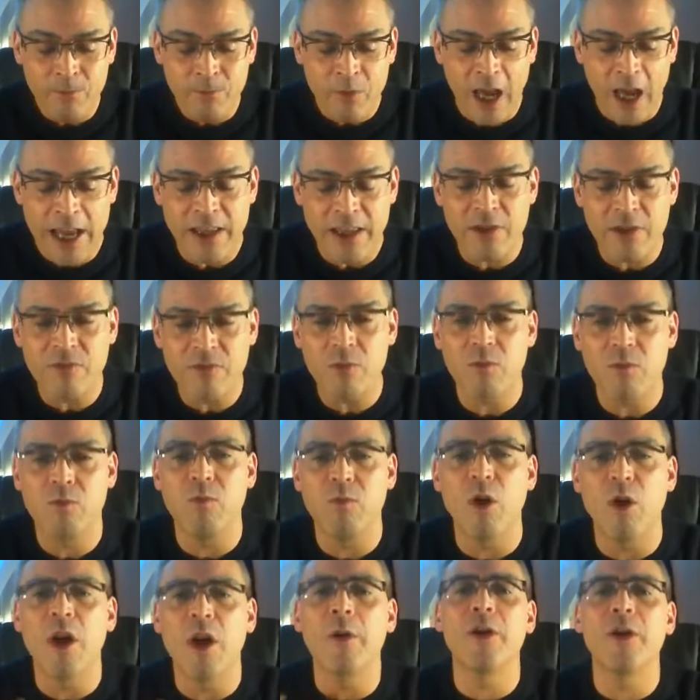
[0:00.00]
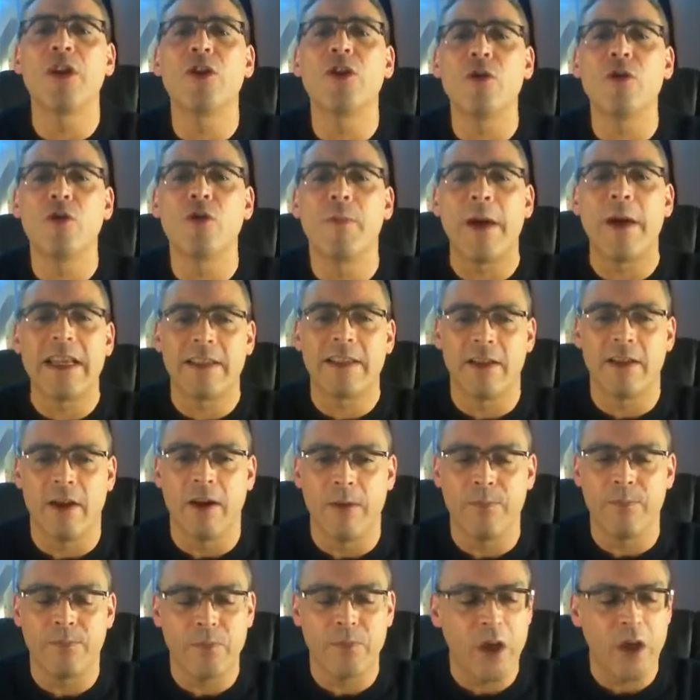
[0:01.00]
And what I'm going to talk about
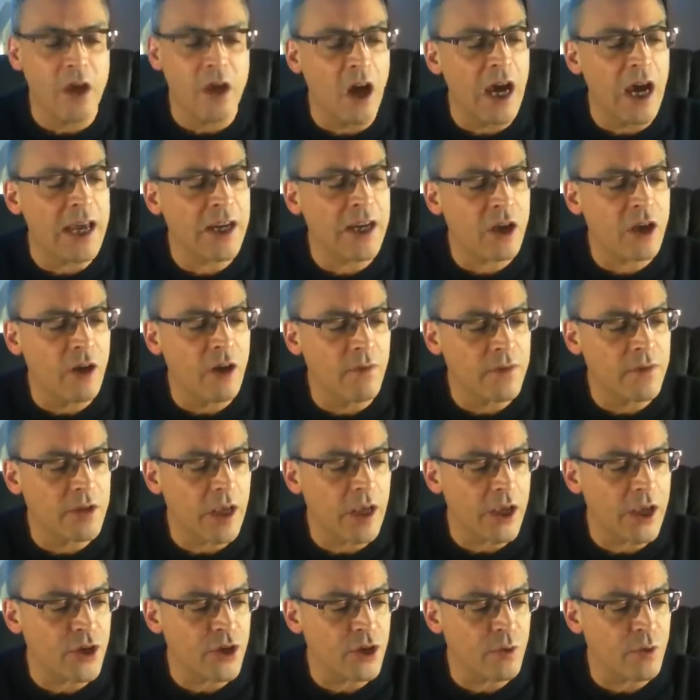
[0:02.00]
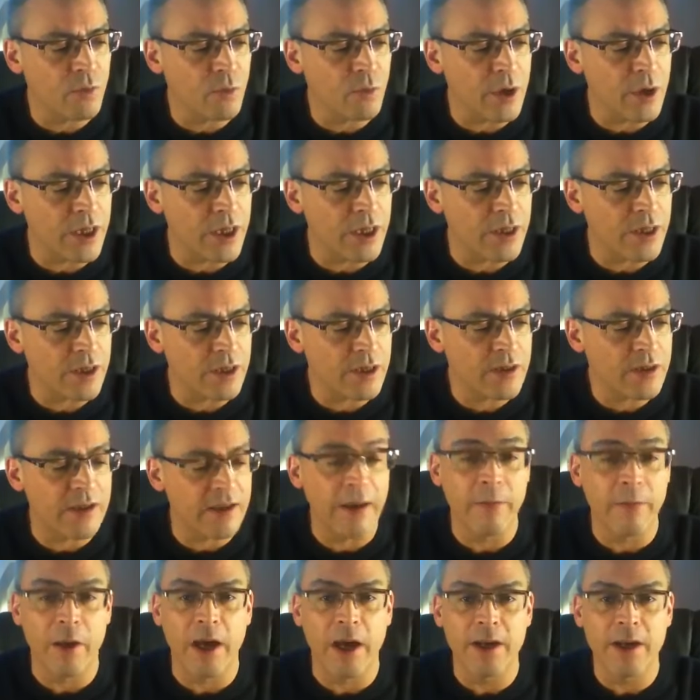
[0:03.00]
tonight, I had a conversation with
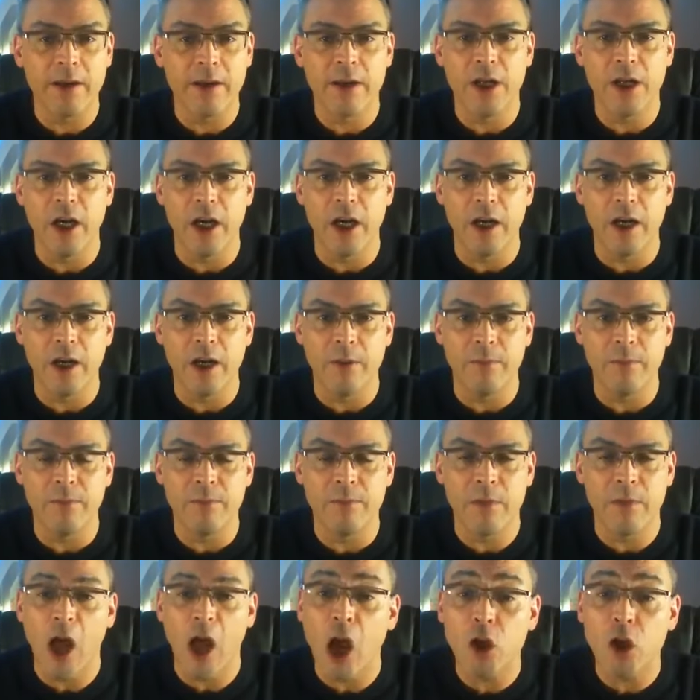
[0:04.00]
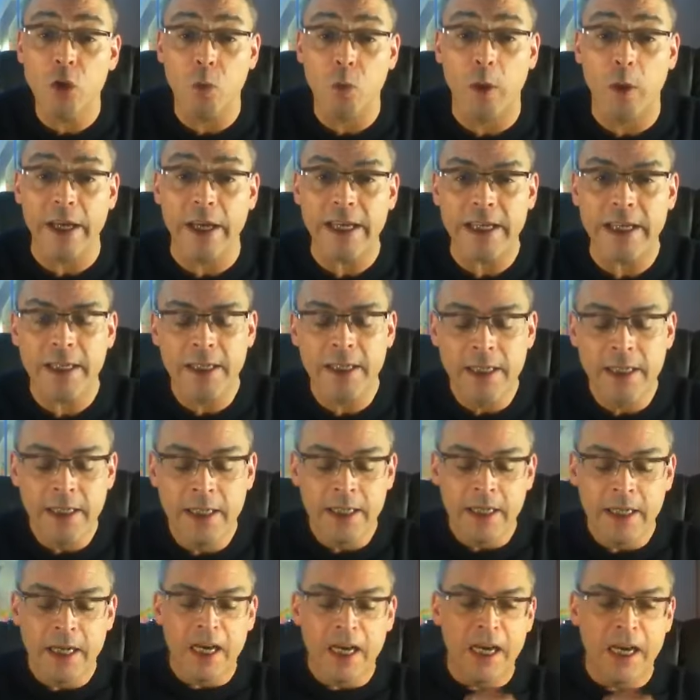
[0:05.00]
someone last week,
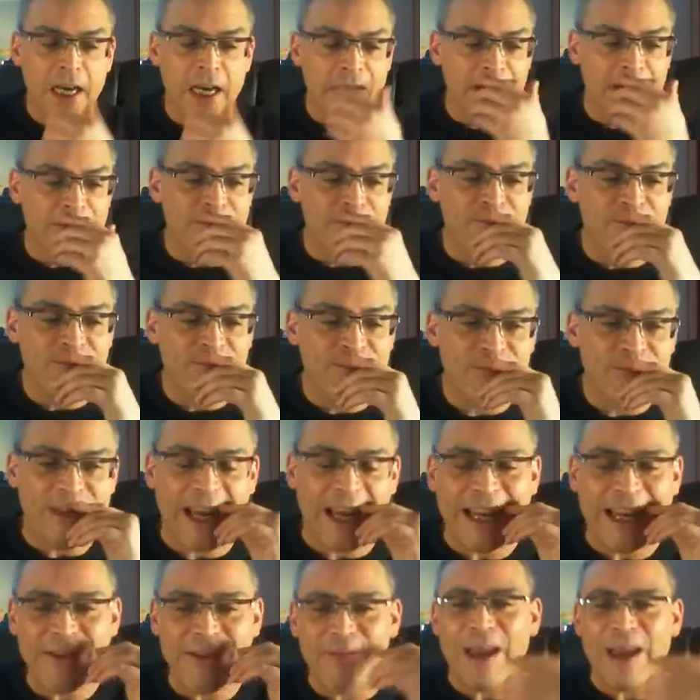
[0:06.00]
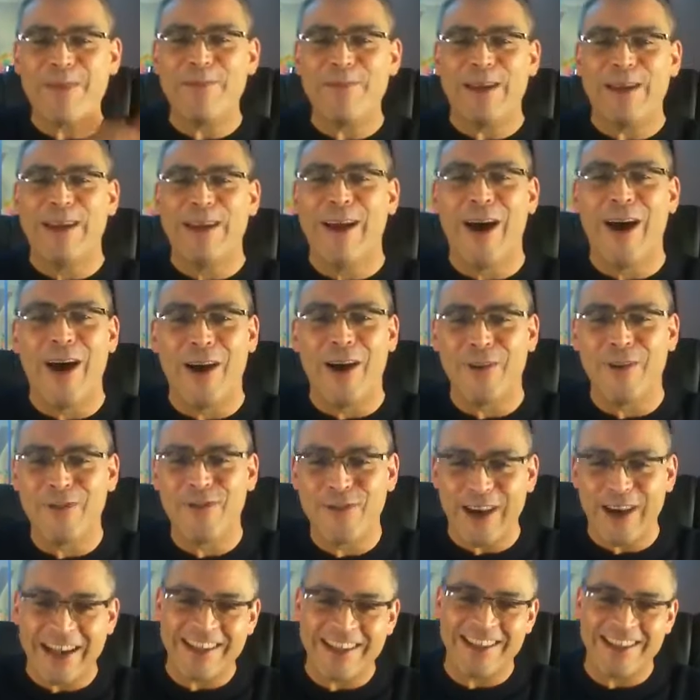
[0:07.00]
and it made me
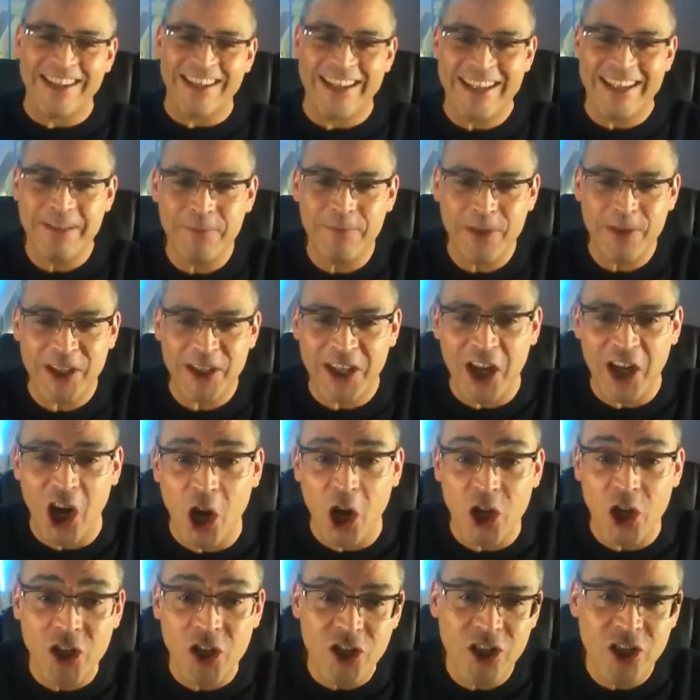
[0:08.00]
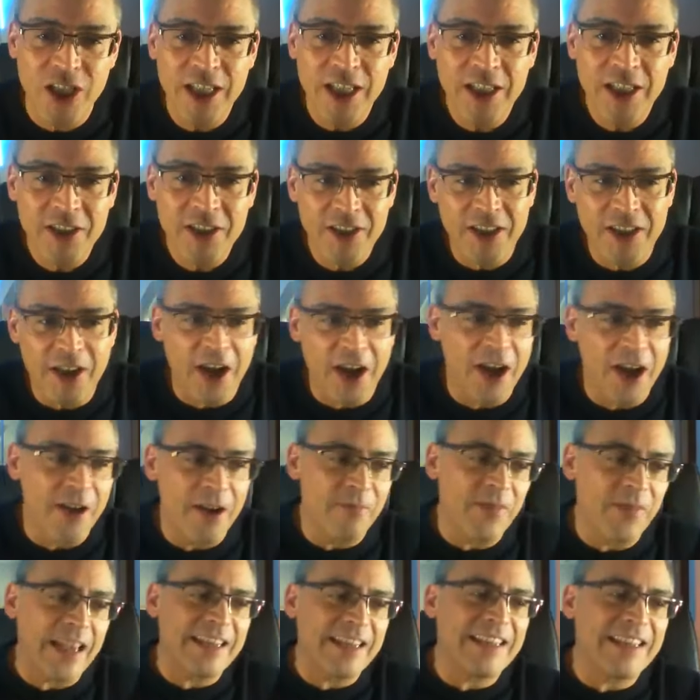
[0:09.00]
laugh, actually, because
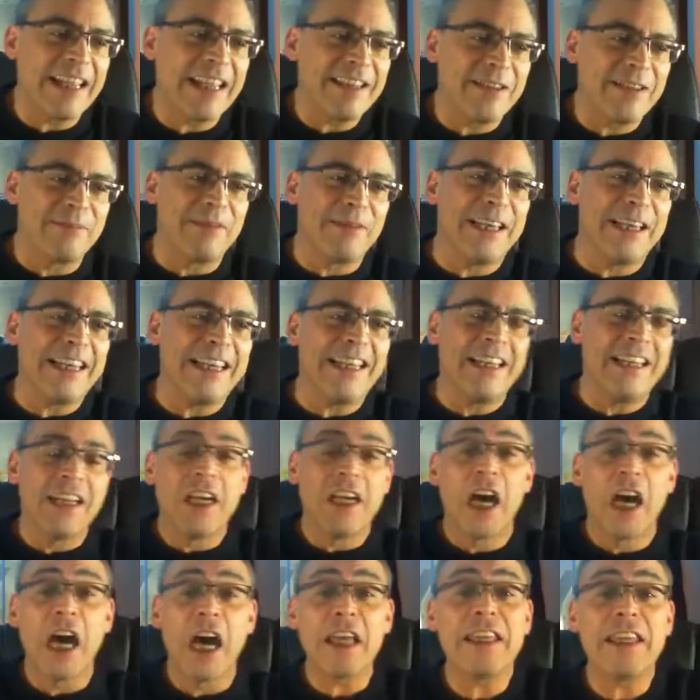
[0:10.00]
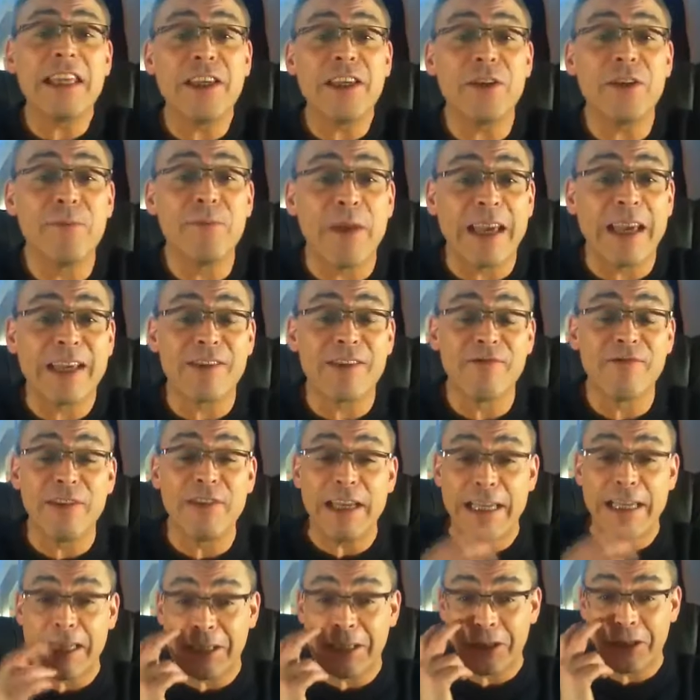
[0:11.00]
they said to me, I think you'd make a
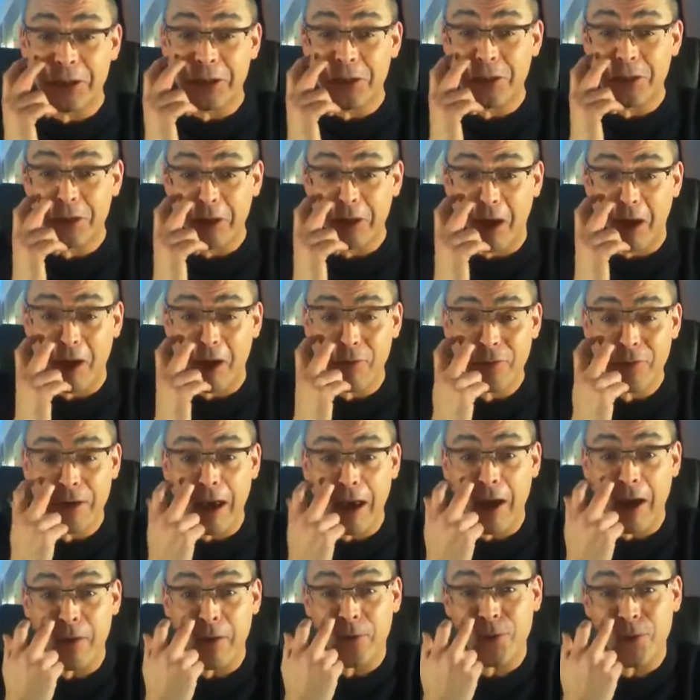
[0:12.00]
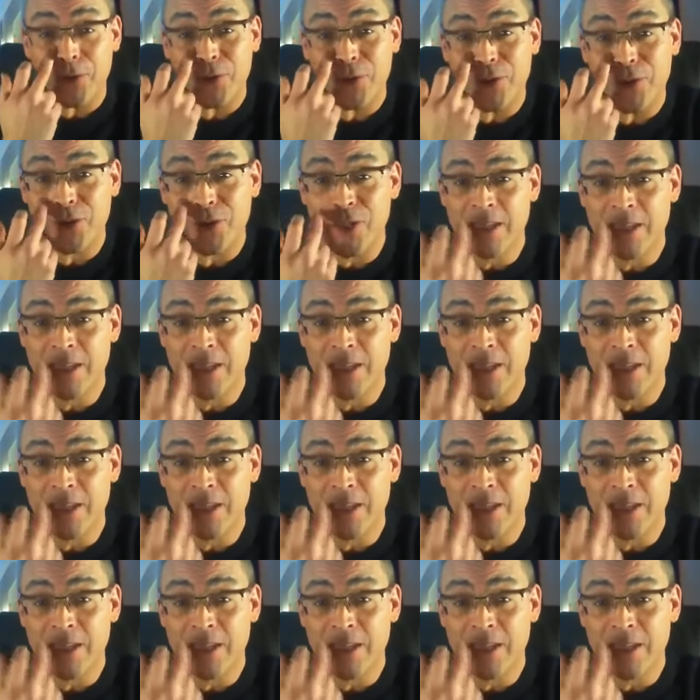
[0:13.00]
really good life coach.